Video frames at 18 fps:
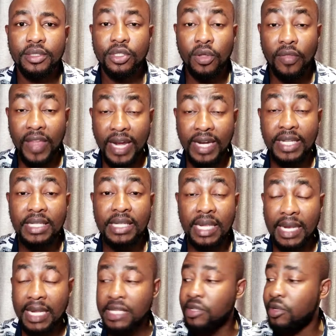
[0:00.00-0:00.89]
So that is
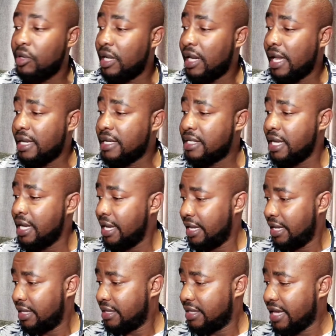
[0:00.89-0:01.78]
a lesson learned.
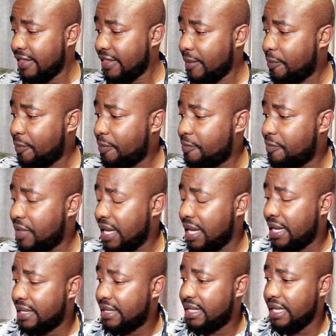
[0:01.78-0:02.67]
The
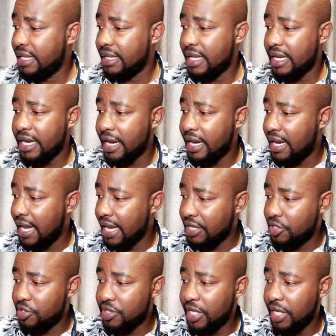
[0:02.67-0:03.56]
other thing that I
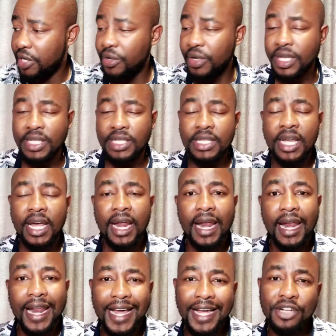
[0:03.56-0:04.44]
like to tell you is
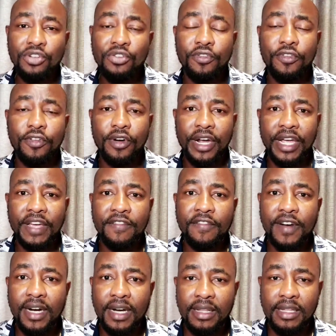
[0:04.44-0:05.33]
learn to
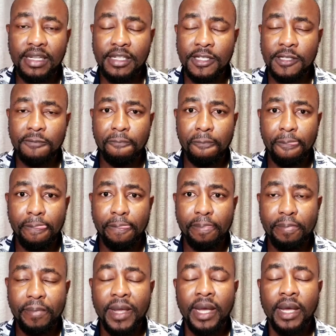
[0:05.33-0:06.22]
forgive others.
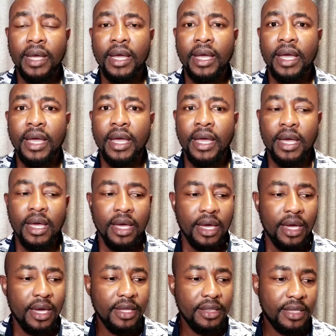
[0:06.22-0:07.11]

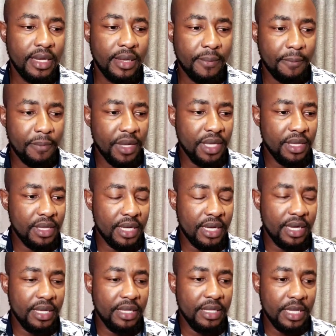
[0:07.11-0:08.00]
In
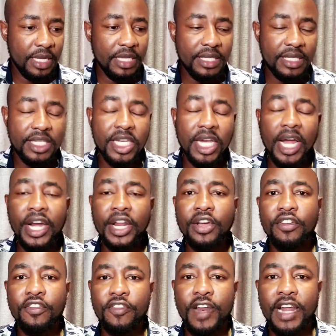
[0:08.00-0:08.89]
his journey
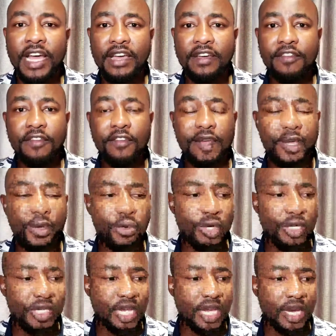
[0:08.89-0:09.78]
of life, he
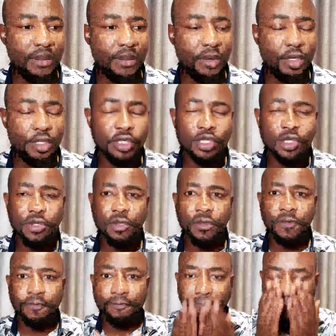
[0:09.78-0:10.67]
was able
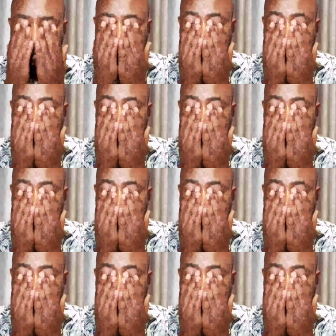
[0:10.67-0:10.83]
to